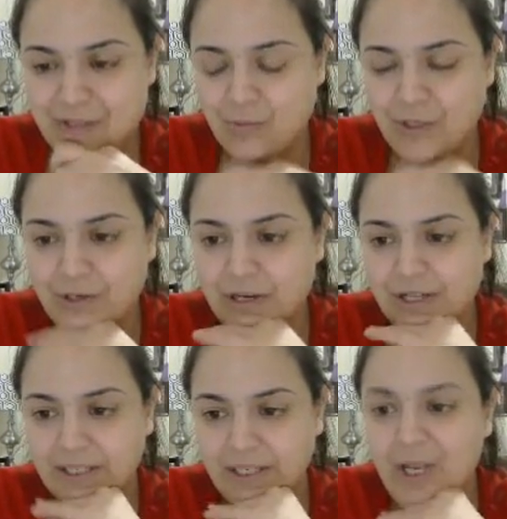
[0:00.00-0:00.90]
what do you
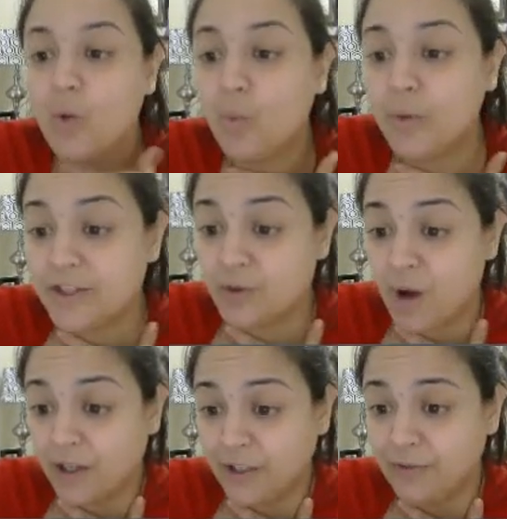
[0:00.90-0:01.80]
call it,
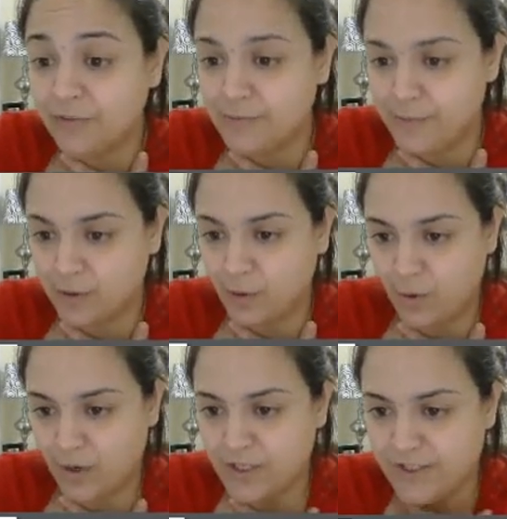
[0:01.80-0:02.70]
withdraw you from your
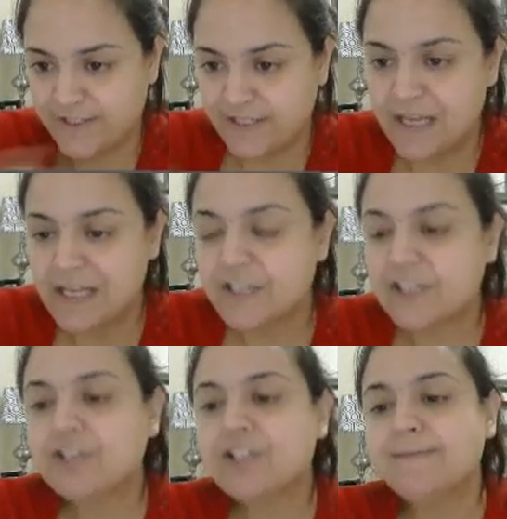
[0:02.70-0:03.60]
course.
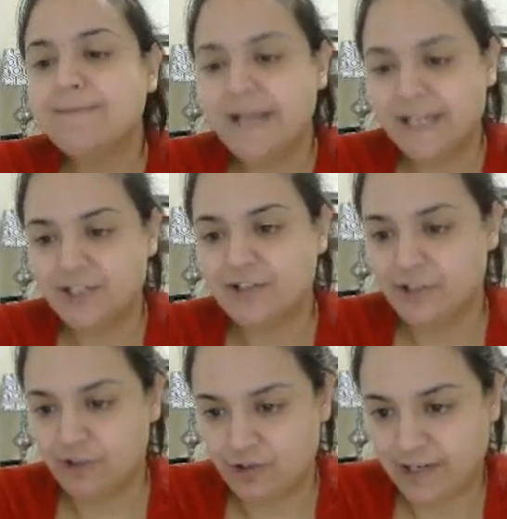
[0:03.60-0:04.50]
So just make sure
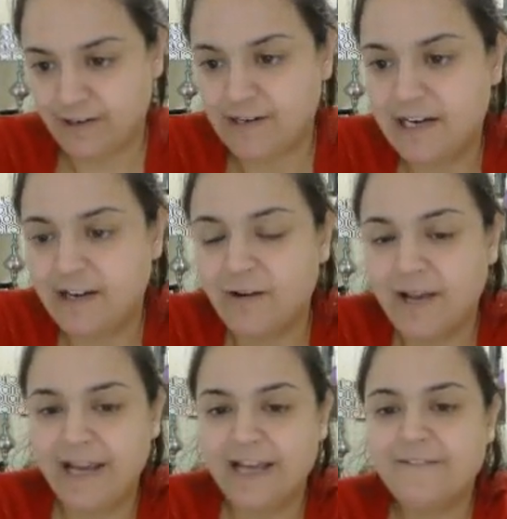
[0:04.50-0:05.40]
you're triggering,
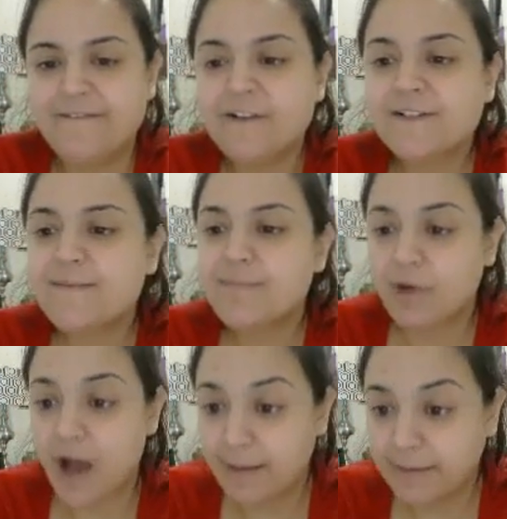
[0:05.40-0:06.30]
okay? And if there's a
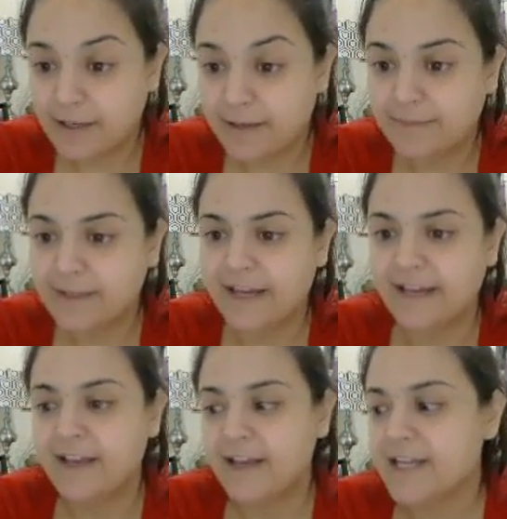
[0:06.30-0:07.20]
problem, like,
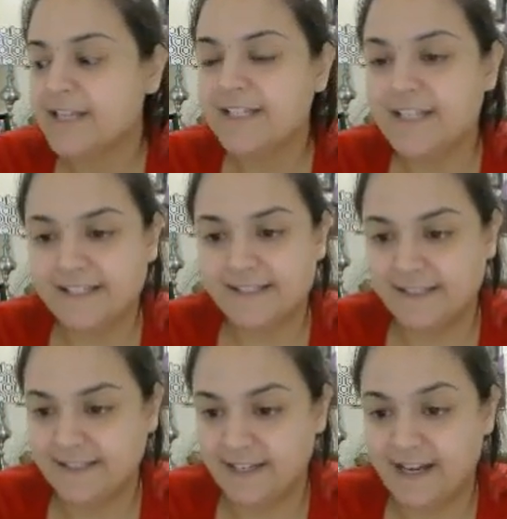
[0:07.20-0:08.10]
Denise,
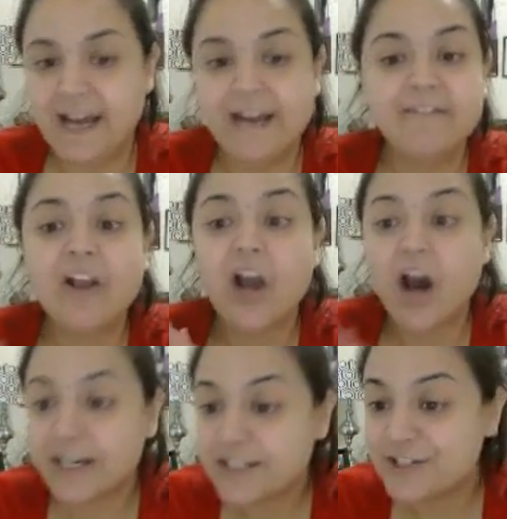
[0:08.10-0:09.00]
listen, I
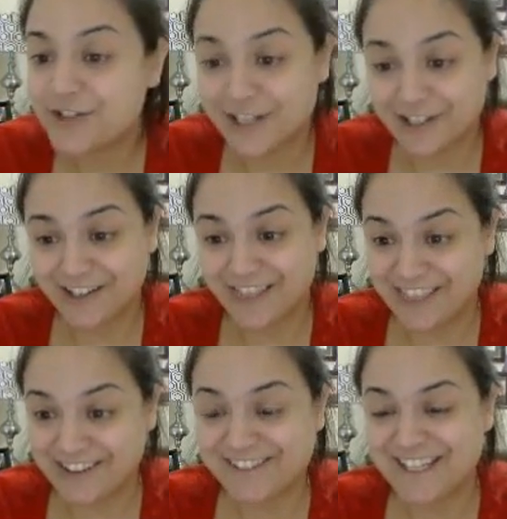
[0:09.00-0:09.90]
got to trigger on
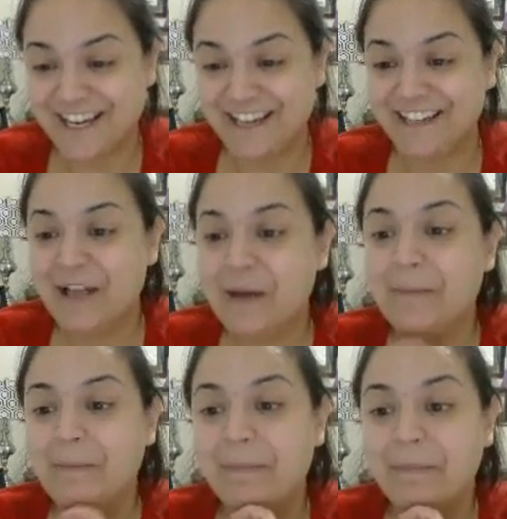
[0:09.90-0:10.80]
Thursday,
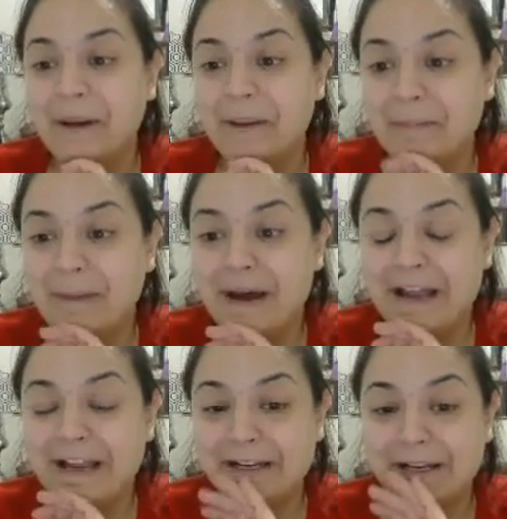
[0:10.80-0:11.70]
but
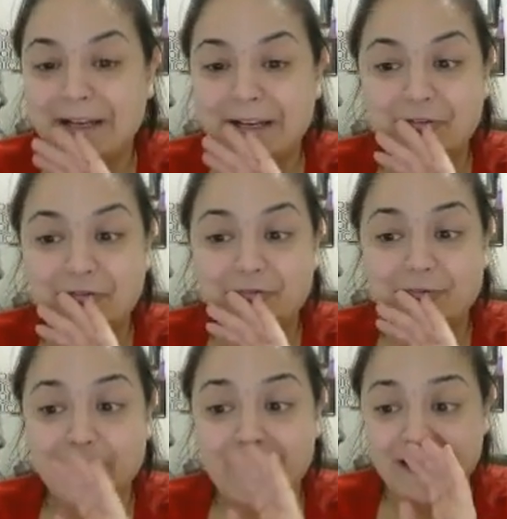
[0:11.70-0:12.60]
my
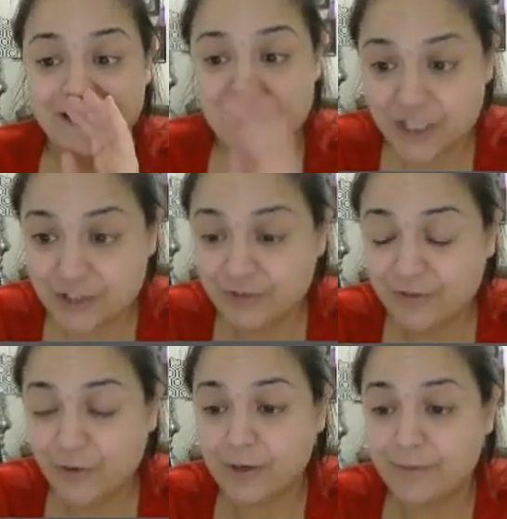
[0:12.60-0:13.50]
initial
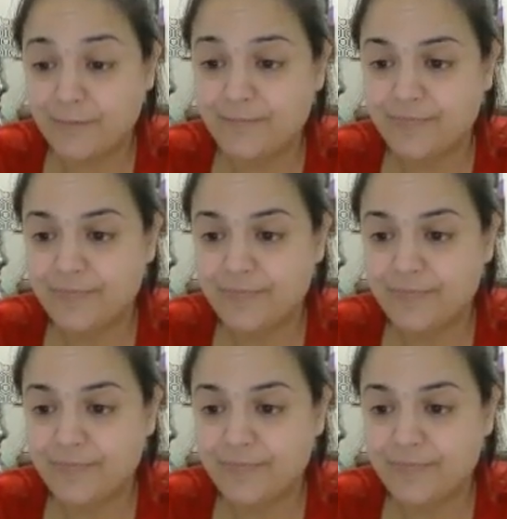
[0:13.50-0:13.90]
forum